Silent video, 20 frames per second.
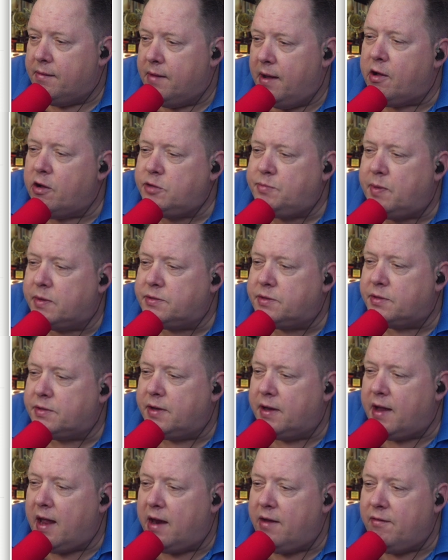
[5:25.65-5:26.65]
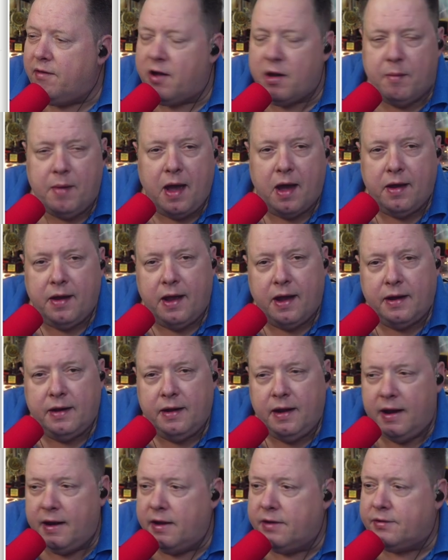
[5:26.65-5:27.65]
The Ghostbusters thing hadn't even come out yet,
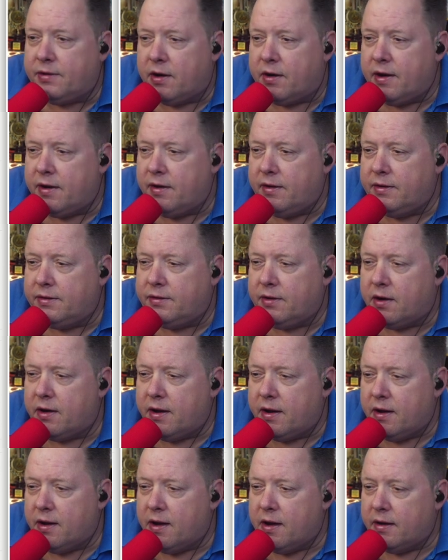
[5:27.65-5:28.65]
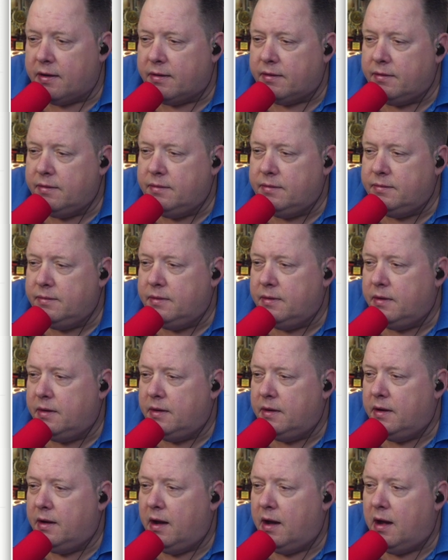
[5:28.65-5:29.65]
and it's already it's already on
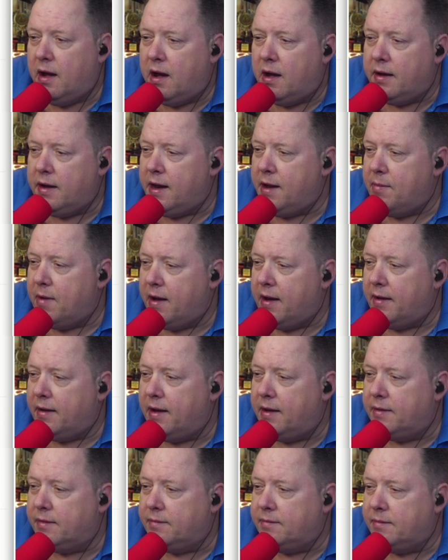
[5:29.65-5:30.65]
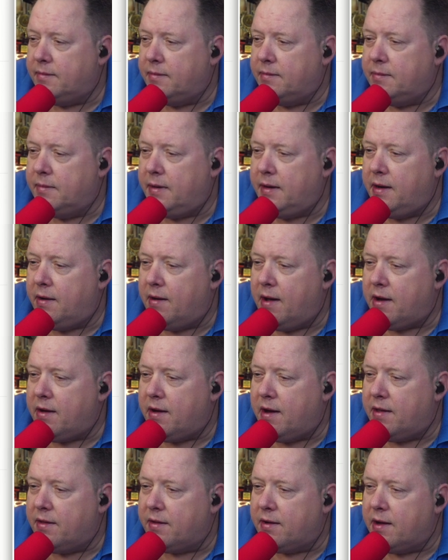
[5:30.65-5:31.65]
on eBay. And you know, I
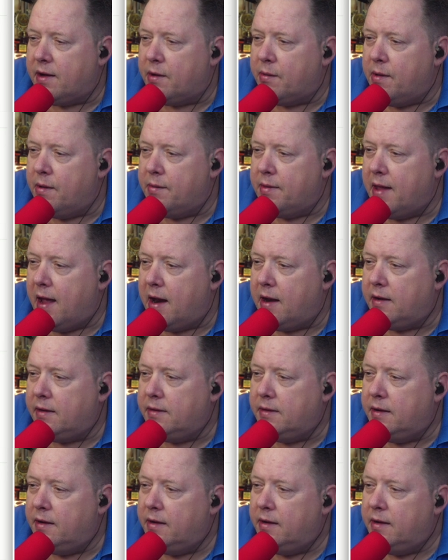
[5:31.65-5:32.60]
don't know how they're getting away with that.